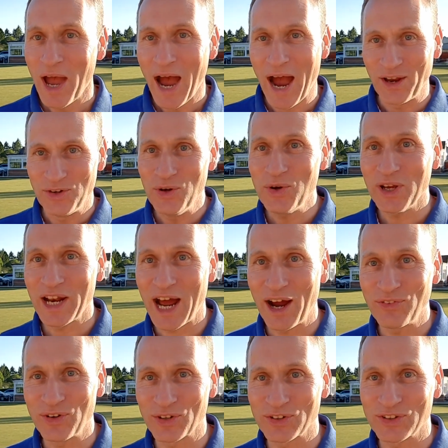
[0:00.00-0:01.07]
And you can
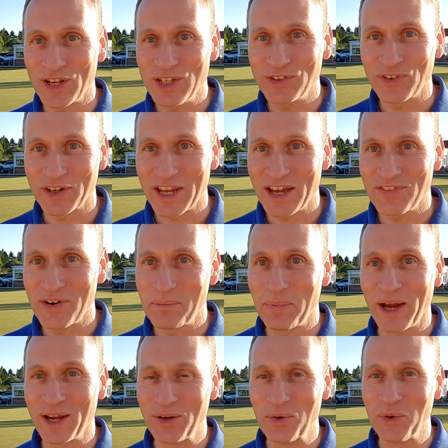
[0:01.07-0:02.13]
have your sins forgiven
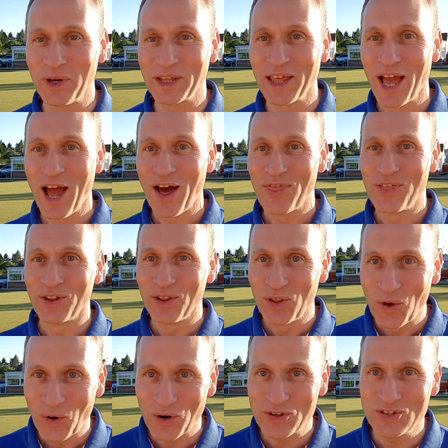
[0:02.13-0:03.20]
by knowing the
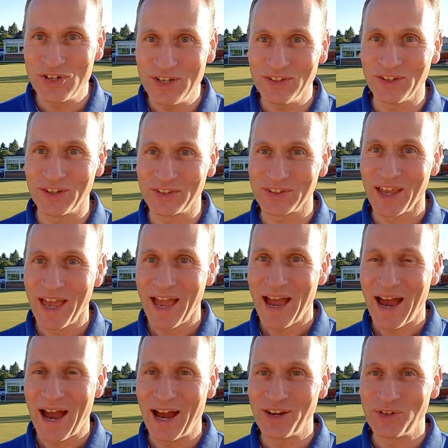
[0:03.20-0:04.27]
Lord Jesus
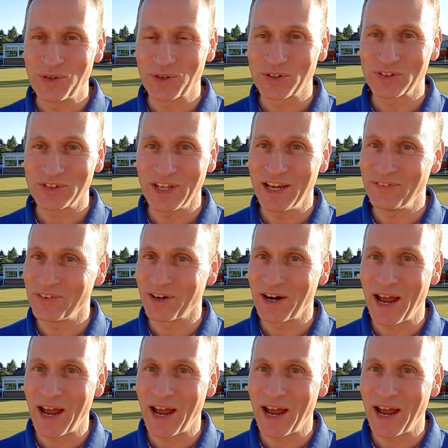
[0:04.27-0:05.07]
as your Saviour.